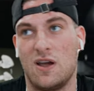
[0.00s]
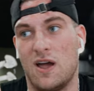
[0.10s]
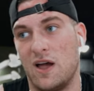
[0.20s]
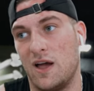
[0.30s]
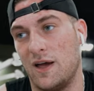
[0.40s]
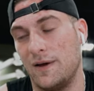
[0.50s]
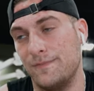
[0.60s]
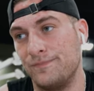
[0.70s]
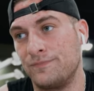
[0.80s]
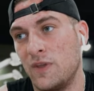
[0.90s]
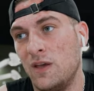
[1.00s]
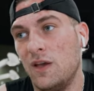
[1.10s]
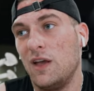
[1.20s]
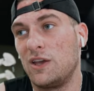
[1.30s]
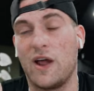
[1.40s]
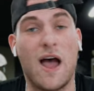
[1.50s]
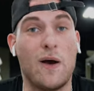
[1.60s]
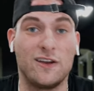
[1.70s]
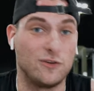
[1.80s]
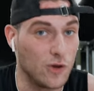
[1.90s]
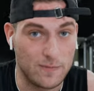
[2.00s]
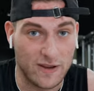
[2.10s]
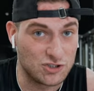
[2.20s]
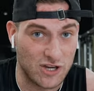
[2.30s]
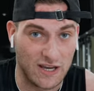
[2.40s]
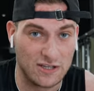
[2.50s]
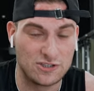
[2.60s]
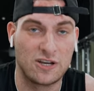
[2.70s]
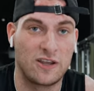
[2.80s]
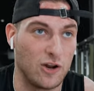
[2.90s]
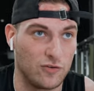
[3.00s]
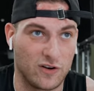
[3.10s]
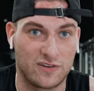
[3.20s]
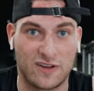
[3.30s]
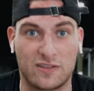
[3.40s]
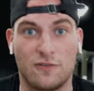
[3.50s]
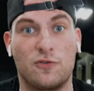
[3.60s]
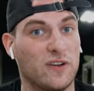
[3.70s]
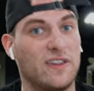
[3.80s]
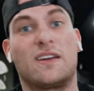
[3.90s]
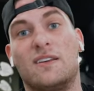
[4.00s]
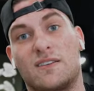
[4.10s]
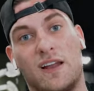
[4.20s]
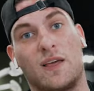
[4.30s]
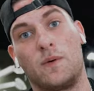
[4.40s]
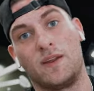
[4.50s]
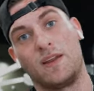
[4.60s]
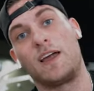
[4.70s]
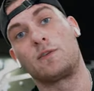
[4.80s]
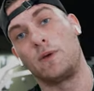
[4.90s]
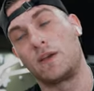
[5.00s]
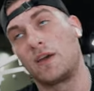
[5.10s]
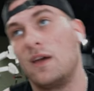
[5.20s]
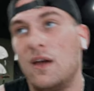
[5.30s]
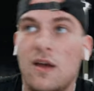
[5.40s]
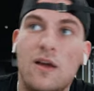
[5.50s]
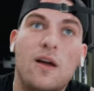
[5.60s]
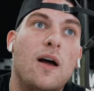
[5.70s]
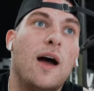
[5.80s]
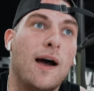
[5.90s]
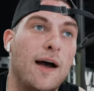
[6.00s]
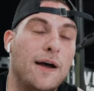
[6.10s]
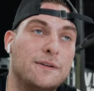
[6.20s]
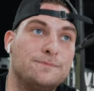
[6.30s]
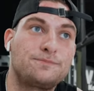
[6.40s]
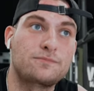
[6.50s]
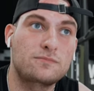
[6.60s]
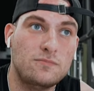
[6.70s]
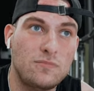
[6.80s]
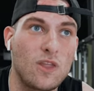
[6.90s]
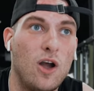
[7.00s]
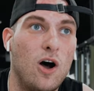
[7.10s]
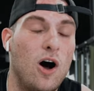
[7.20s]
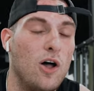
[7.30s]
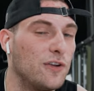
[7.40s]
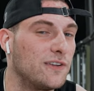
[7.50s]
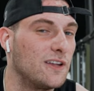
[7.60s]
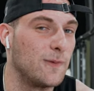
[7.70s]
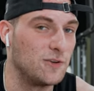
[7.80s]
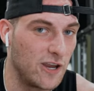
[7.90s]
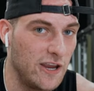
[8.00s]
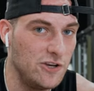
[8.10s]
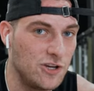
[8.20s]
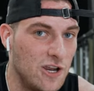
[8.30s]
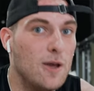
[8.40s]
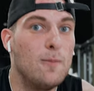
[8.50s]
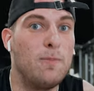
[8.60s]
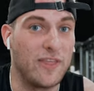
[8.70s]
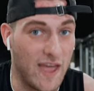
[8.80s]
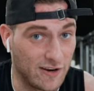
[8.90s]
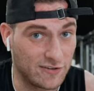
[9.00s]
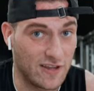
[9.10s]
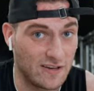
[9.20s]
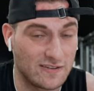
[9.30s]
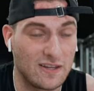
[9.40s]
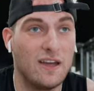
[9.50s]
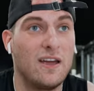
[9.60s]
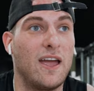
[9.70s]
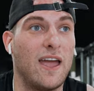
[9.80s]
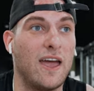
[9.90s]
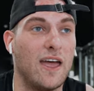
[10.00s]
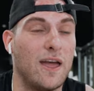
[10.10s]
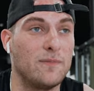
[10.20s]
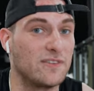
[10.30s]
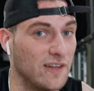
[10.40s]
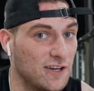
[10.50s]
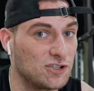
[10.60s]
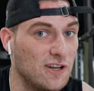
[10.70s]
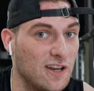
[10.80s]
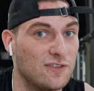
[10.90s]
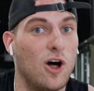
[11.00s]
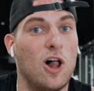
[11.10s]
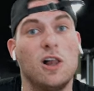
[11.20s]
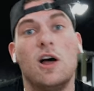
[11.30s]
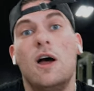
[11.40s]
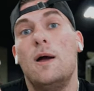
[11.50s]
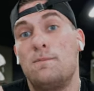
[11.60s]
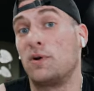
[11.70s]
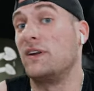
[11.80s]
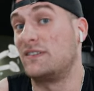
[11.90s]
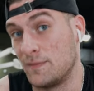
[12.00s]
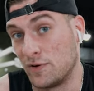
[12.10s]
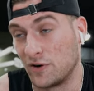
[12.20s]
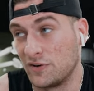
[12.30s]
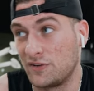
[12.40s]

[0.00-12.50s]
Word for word: Um, you know, how I do it may change, you know, versus like the forty seconds, kind of like we did last week. Um, all those things may change, but the exercise um, selection is all pretty similar.